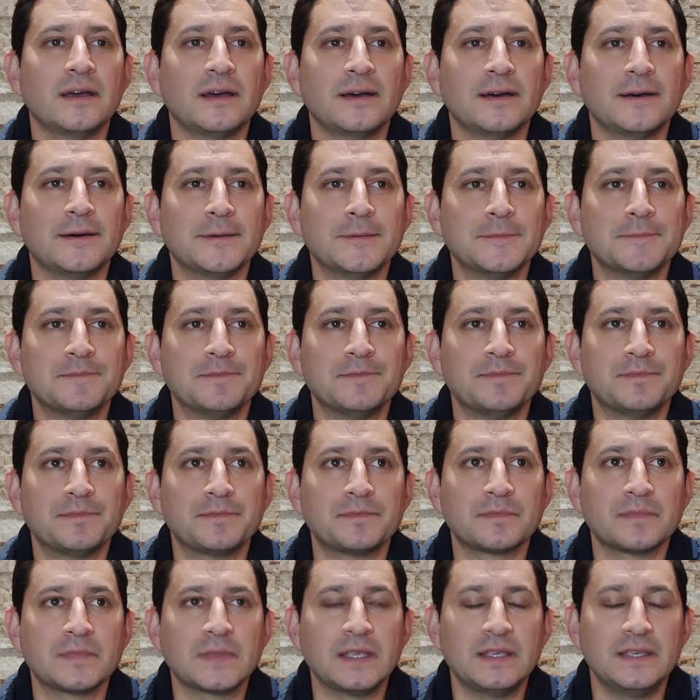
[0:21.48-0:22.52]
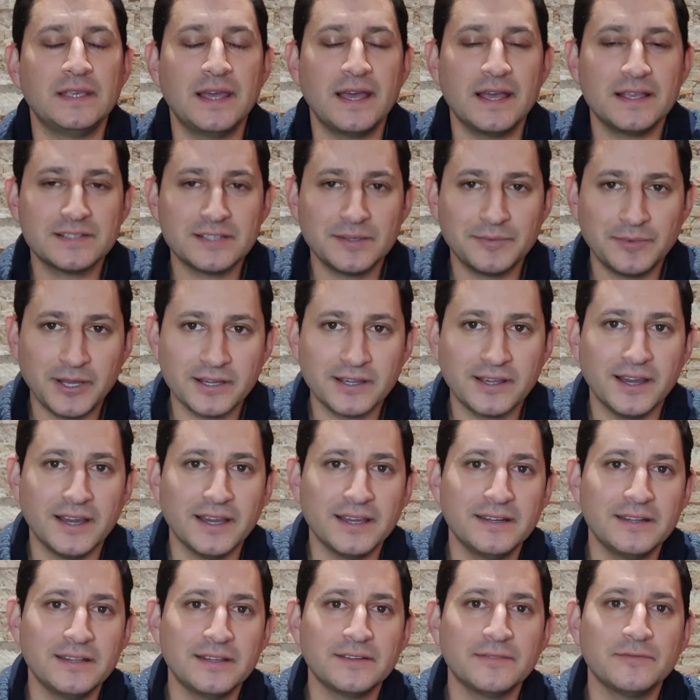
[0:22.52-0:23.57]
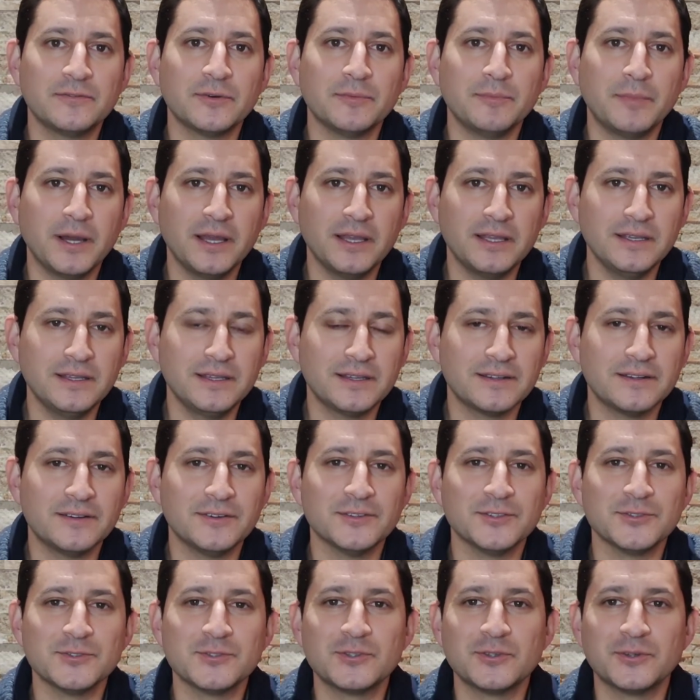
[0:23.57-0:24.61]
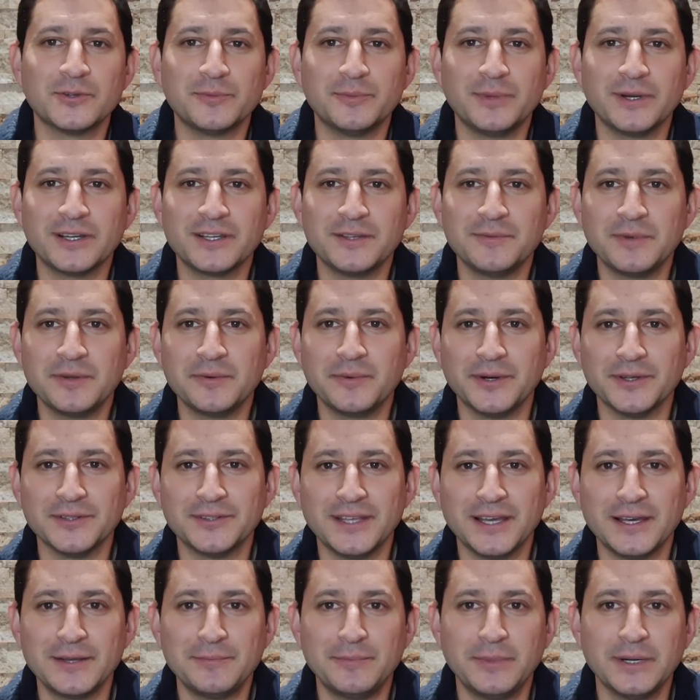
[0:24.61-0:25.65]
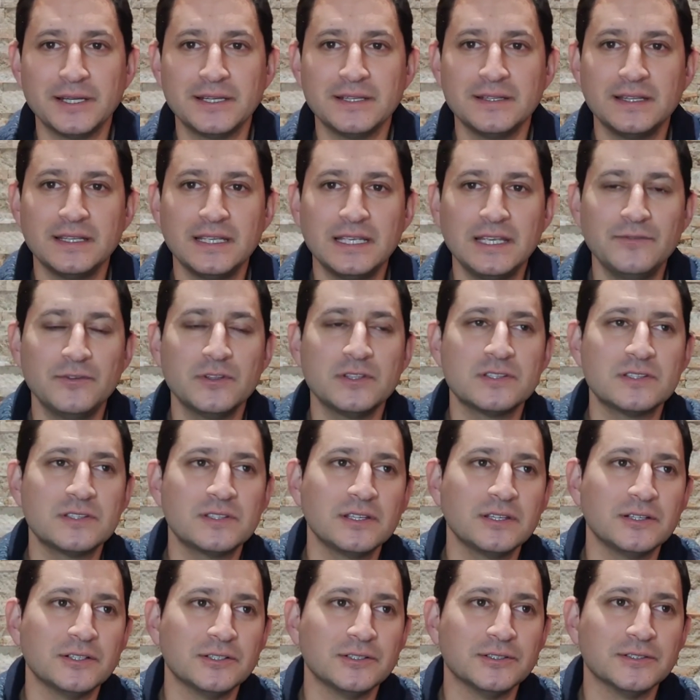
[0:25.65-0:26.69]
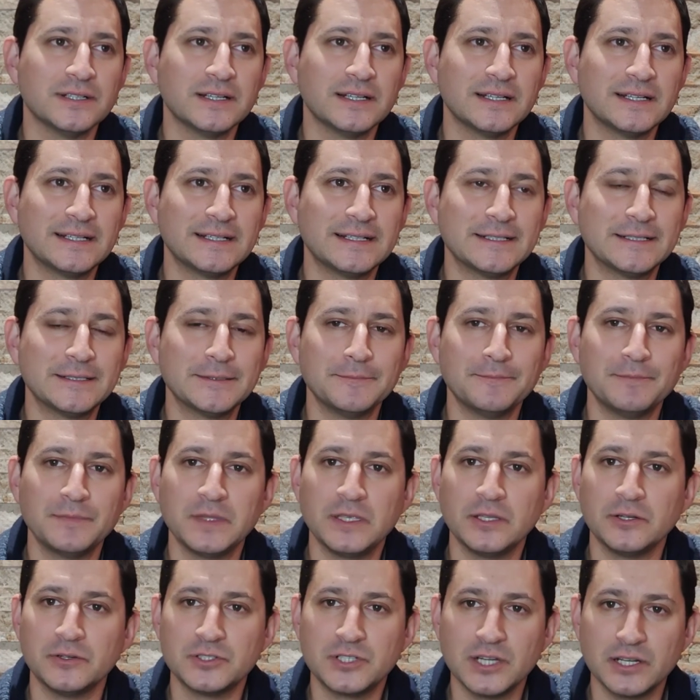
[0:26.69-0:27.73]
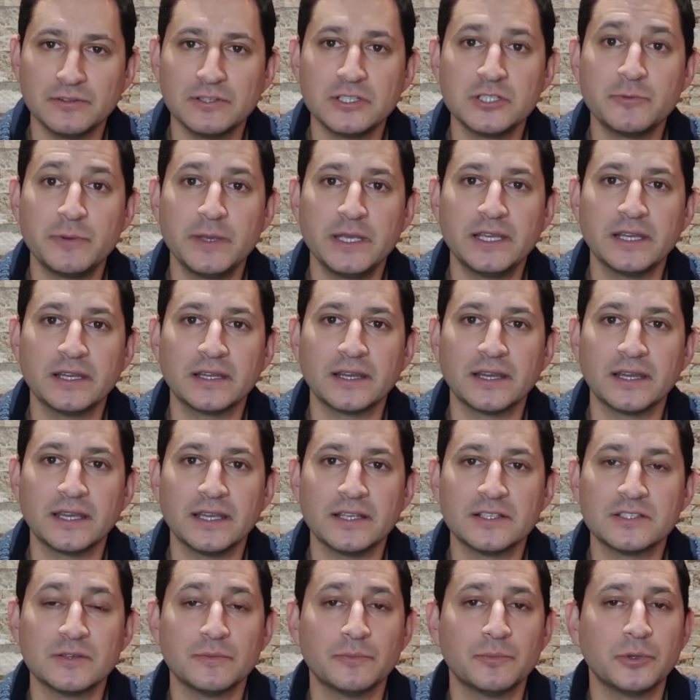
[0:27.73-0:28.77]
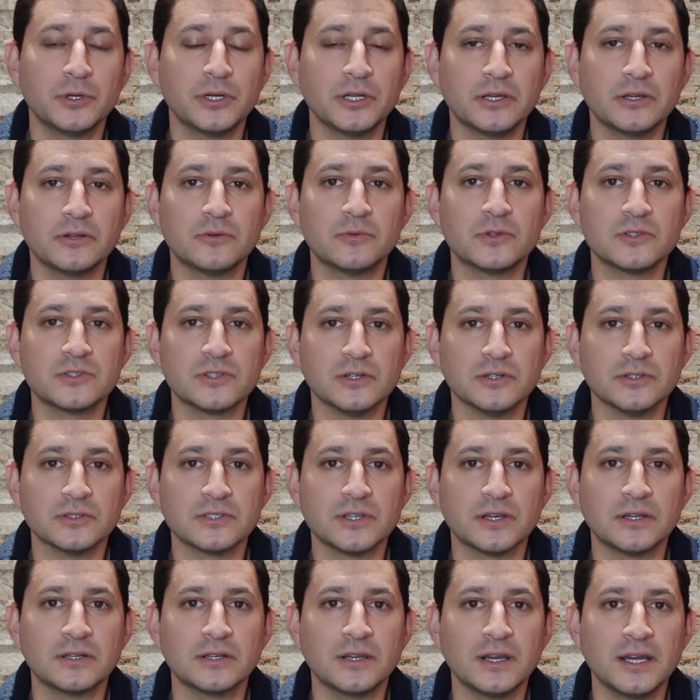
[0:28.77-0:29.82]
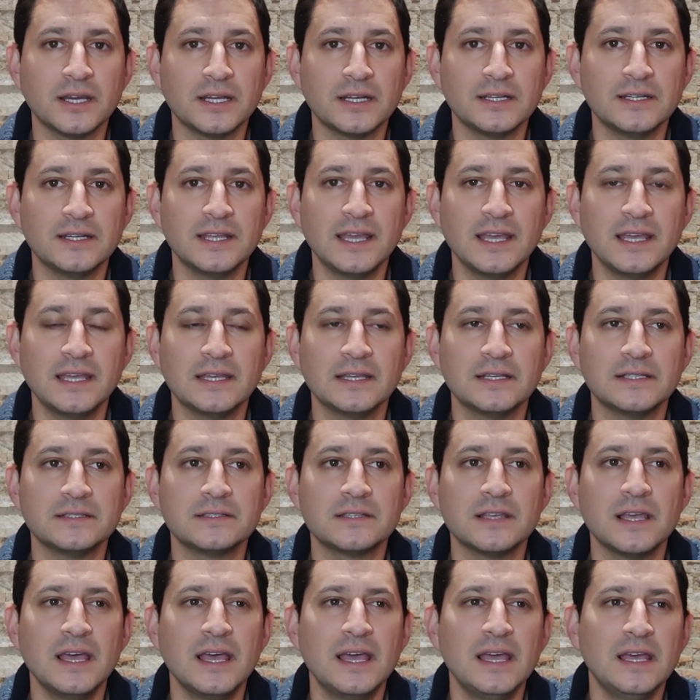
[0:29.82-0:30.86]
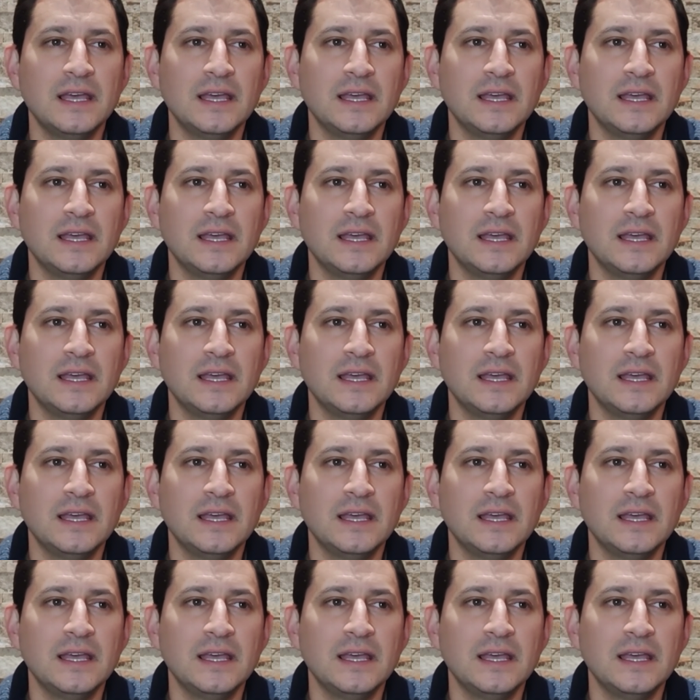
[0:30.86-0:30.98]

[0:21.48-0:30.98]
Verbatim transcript: mount. Yes, I'm not guiding for Mike and all those who are bugging me about that, but even still, you know, generally speaking, I get some pretty good results unguided. And